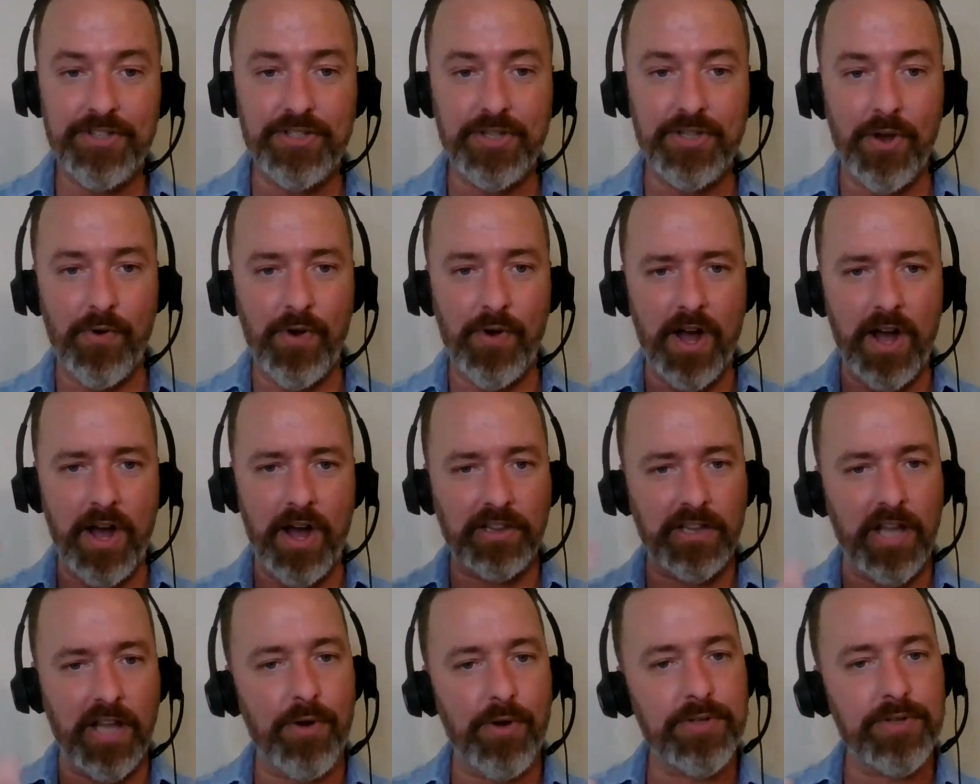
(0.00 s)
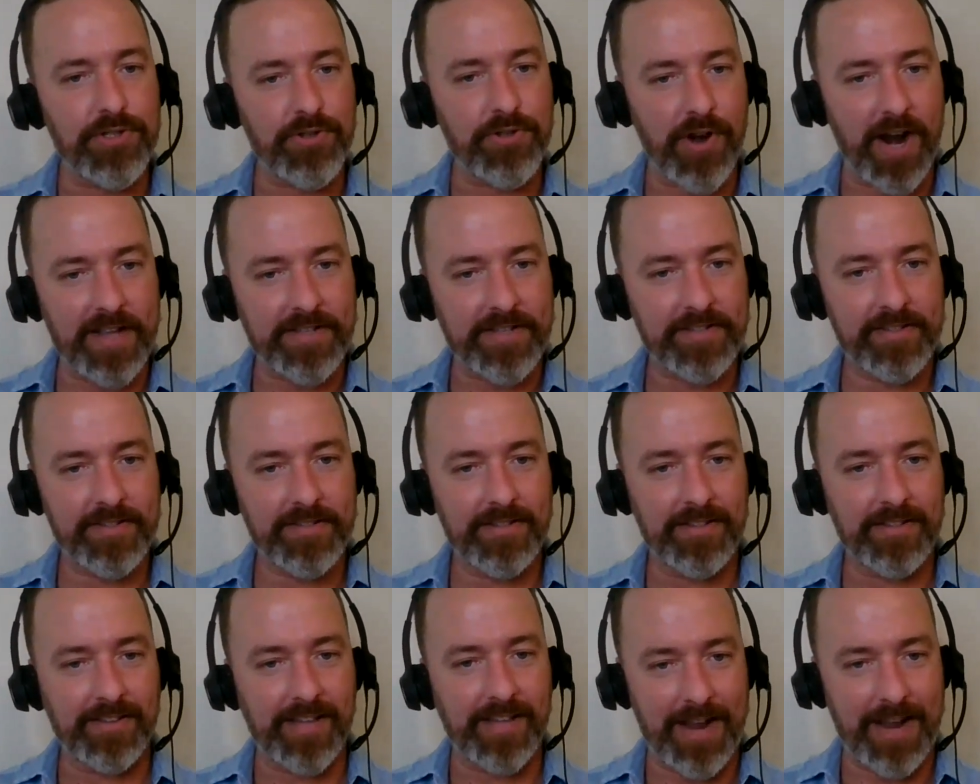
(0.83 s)
So a low
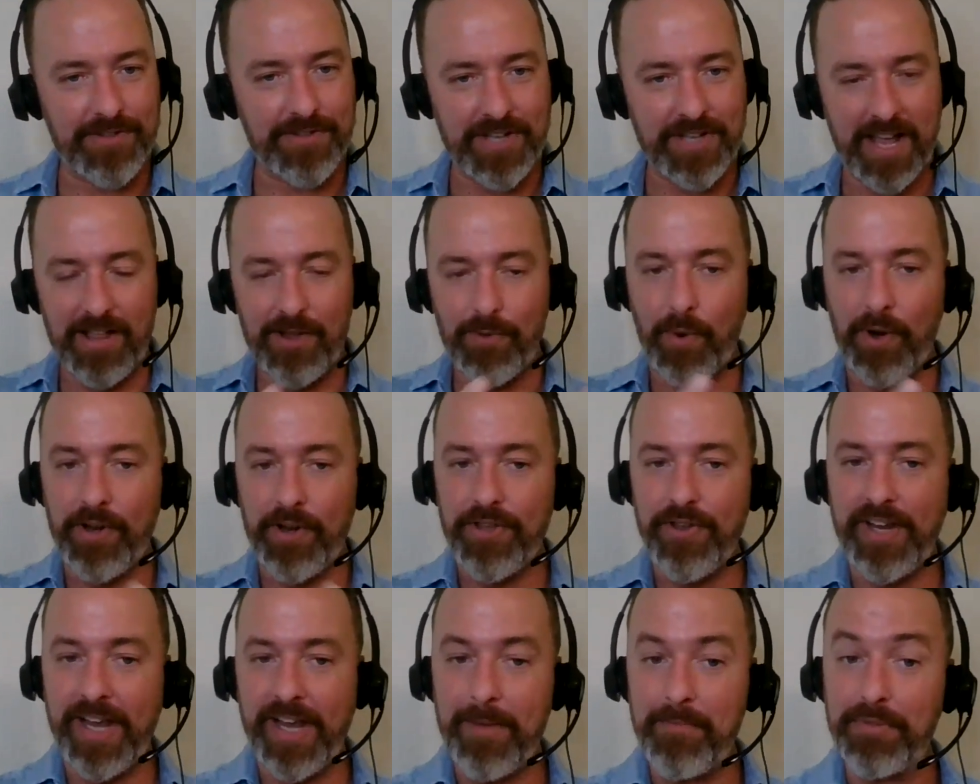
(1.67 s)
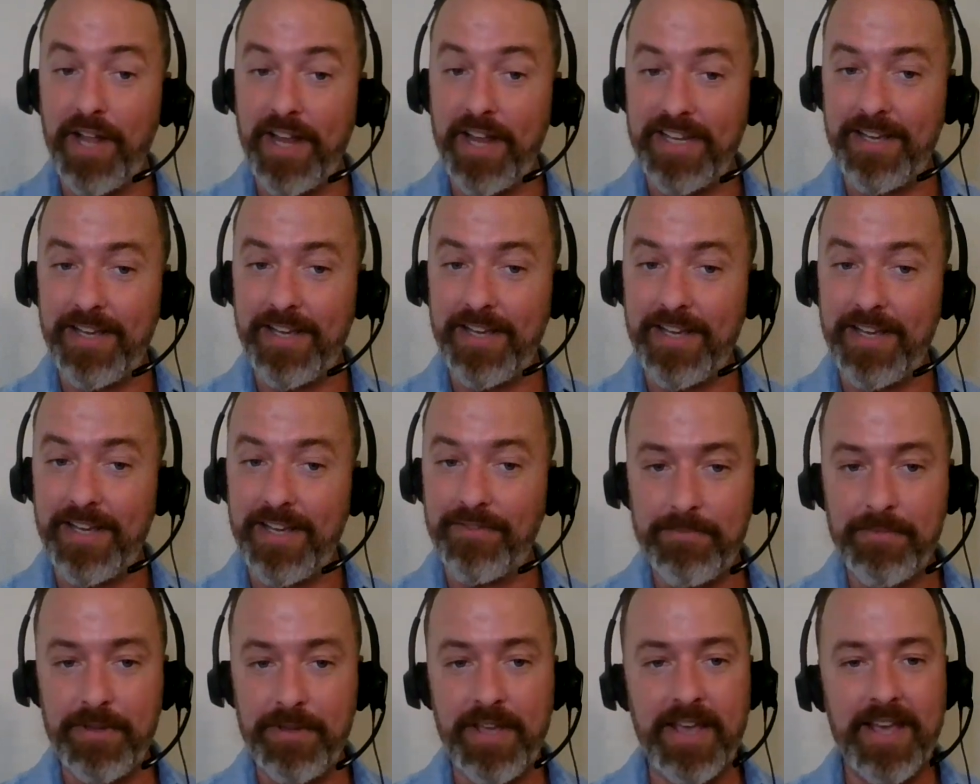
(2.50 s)
stress lifestyle where you get plenty of
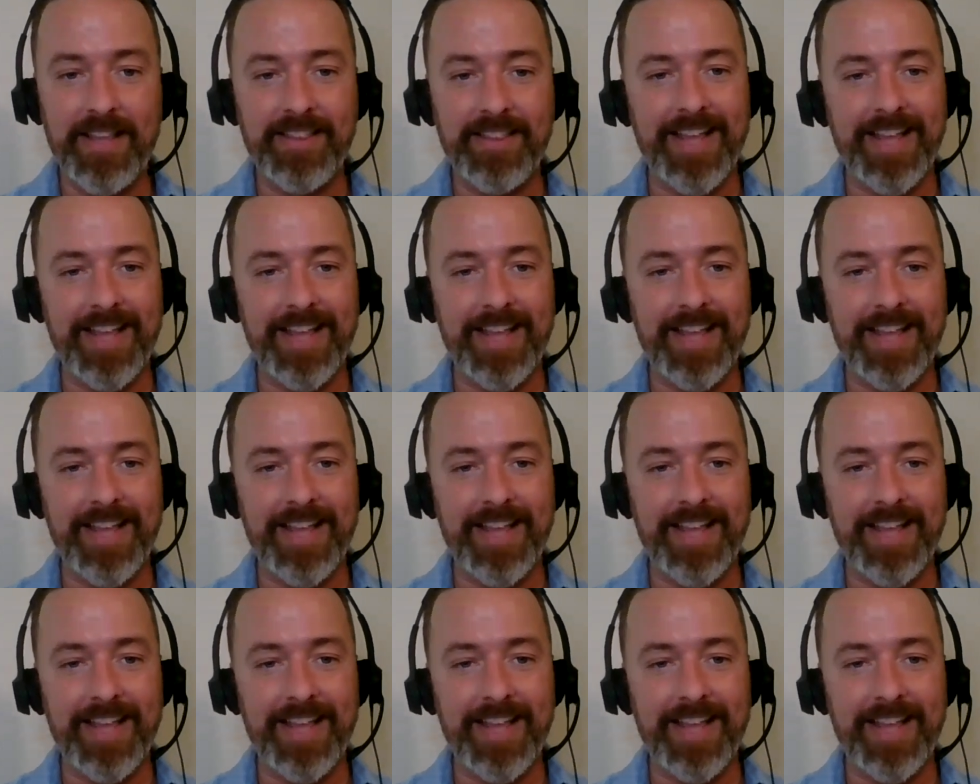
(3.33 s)
sleep,